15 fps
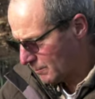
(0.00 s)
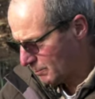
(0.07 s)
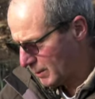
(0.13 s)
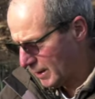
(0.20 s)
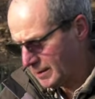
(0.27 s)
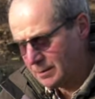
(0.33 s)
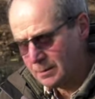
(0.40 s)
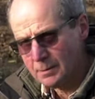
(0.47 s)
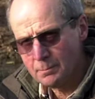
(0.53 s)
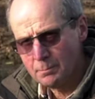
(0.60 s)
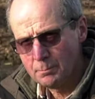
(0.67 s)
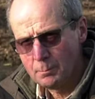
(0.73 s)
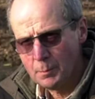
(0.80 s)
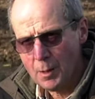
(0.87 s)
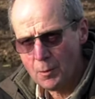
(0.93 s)
blood
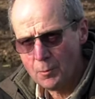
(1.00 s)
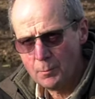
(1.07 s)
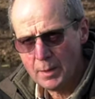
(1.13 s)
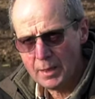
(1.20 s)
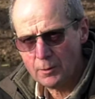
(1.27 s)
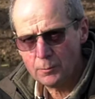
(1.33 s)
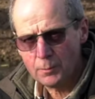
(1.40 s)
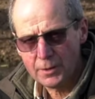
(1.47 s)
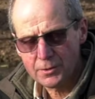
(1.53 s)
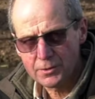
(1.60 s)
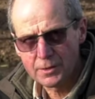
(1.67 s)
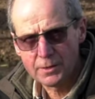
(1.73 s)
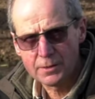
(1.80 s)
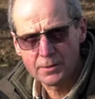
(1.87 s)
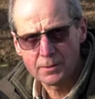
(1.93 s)
and bone meal, which
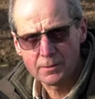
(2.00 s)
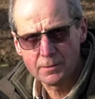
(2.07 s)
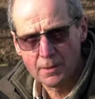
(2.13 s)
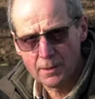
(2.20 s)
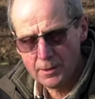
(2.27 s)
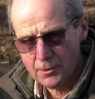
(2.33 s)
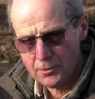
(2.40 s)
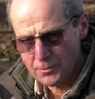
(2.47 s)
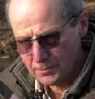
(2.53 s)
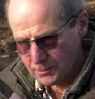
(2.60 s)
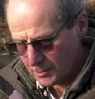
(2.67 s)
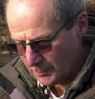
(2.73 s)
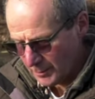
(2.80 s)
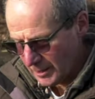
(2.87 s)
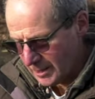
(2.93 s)
is
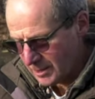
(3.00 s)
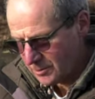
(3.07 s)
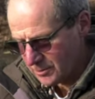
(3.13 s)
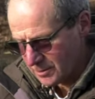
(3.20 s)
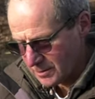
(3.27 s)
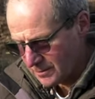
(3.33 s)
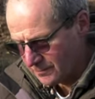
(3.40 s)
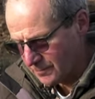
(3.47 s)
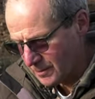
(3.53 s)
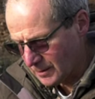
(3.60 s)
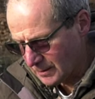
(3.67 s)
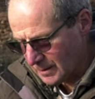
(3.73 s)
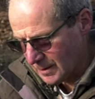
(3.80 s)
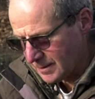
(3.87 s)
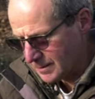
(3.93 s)
commonly used as a
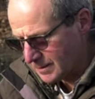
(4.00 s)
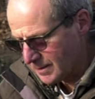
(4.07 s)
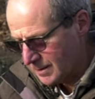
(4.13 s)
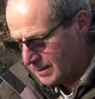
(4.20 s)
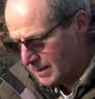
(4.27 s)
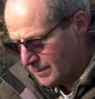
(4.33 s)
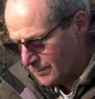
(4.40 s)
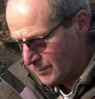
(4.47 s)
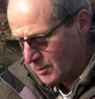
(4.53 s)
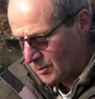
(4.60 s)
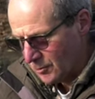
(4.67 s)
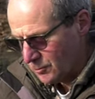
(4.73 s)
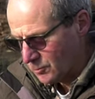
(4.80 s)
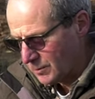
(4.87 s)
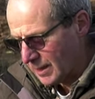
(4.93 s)
fertilizer
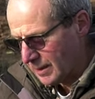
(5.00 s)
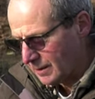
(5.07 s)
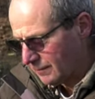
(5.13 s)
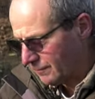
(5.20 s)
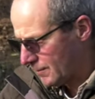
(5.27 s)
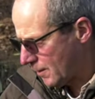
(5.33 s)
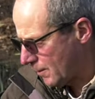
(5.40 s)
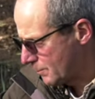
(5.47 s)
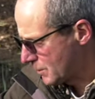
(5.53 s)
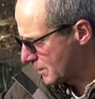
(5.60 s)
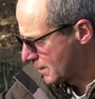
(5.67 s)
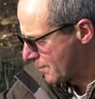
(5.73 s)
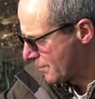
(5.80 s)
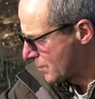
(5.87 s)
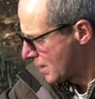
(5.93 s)
on organic farms.
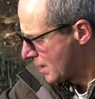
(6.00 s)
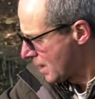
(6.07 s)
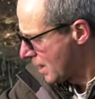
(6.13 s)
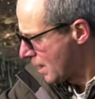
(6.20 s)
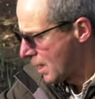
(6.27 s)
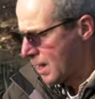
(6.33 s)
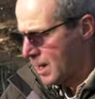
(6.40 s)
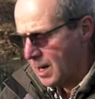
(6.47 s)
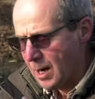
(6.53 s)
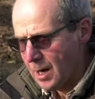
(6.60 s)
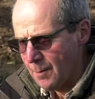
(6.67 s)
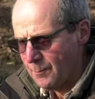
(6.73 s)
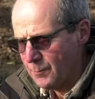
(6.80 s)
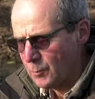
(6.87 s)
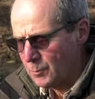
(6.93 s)

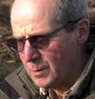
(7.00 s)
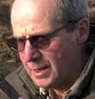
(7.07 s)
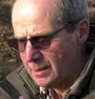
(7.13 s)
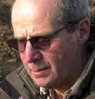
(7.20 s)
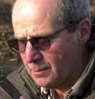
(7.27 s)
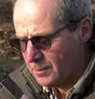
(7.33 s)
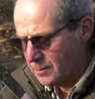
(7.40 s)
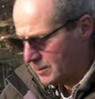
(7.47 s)
We